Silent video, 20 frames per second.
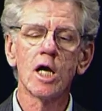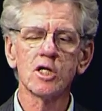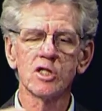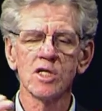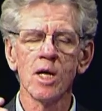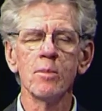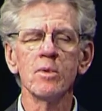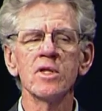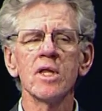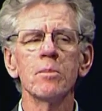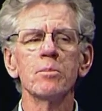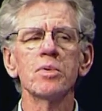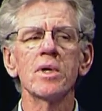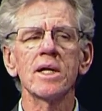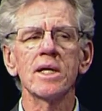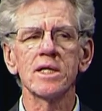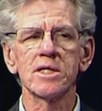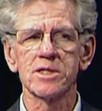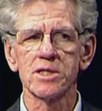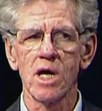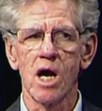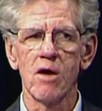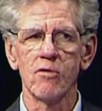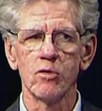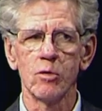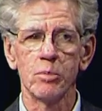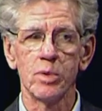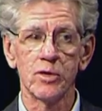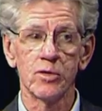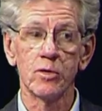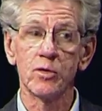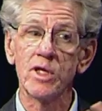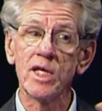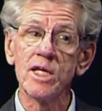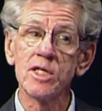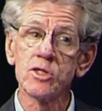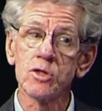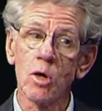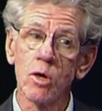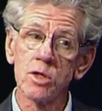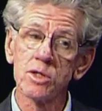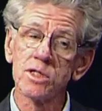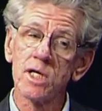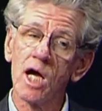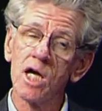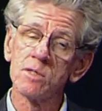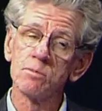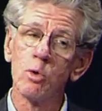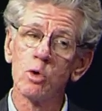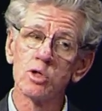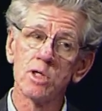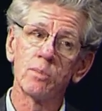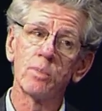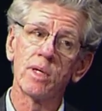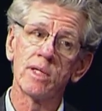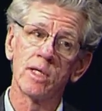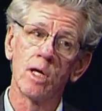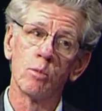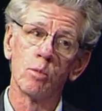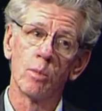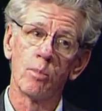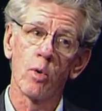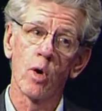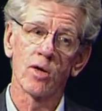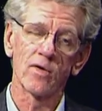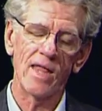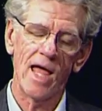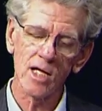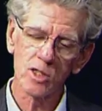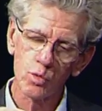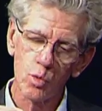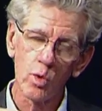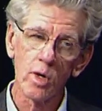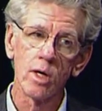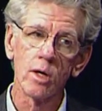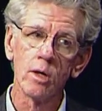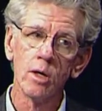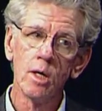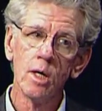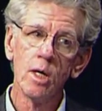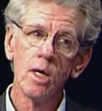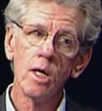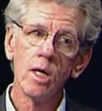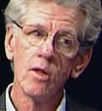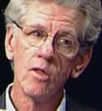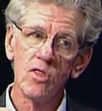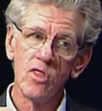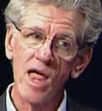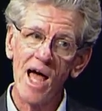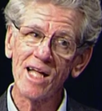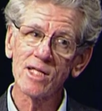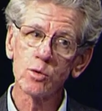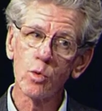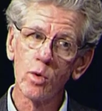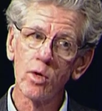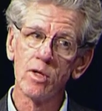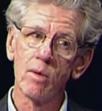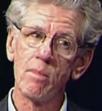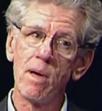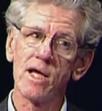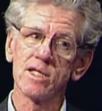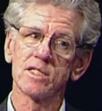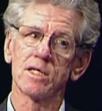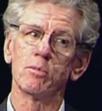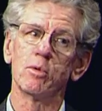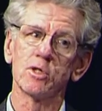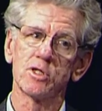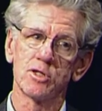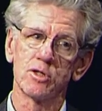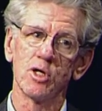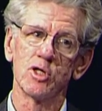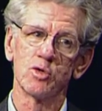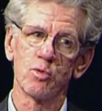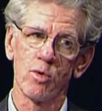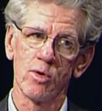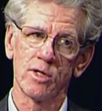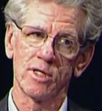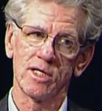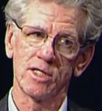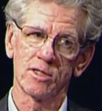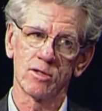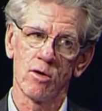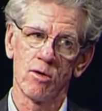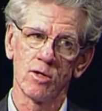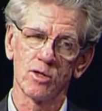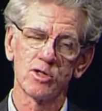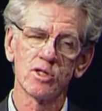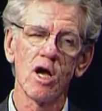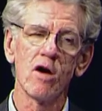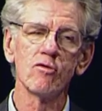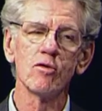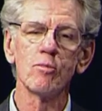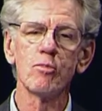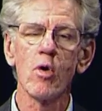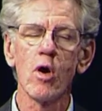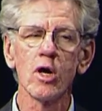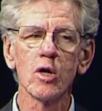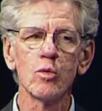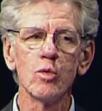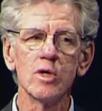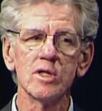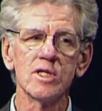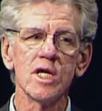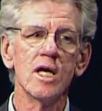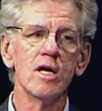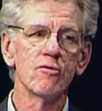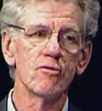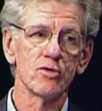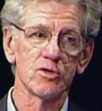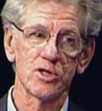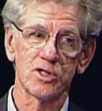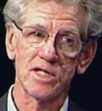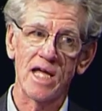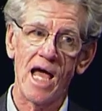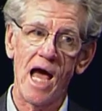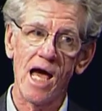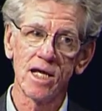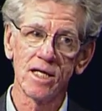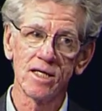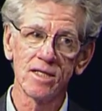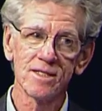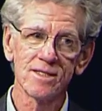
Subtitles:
Some of them played at Sorrel, but the East Orange guys mostly played at Elmwood Park. That's where the basketball studs were in East Orange. Sorrel Park was for the Scotties.